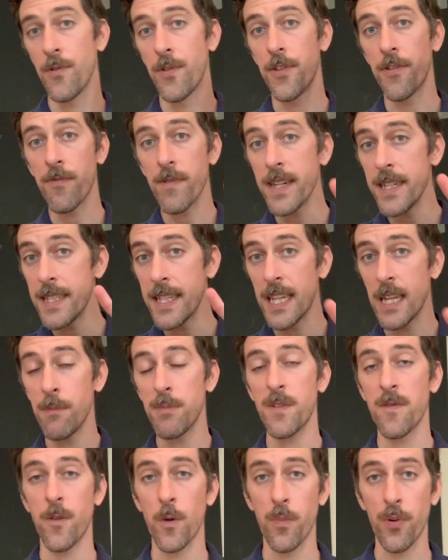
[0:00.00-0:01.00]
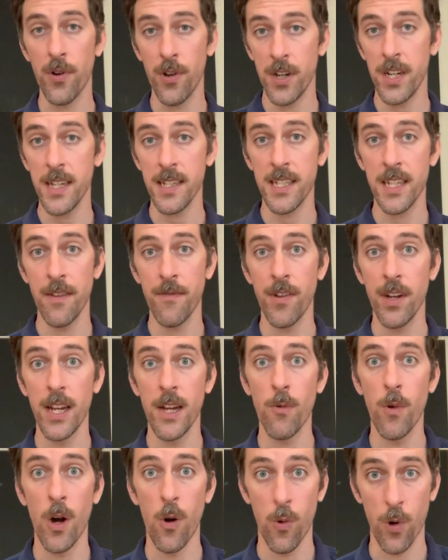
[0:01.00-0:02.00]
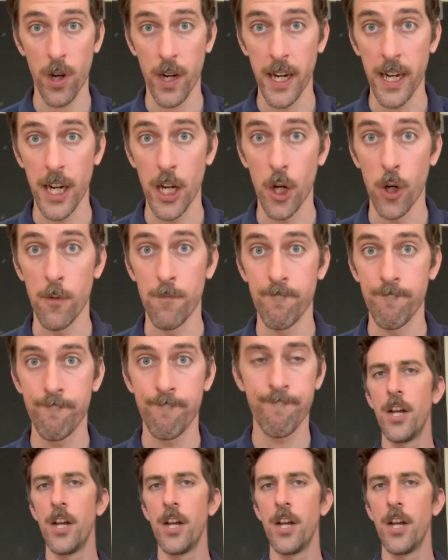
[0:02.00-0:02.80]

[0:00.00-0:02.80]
3 tips for productivity while working at home.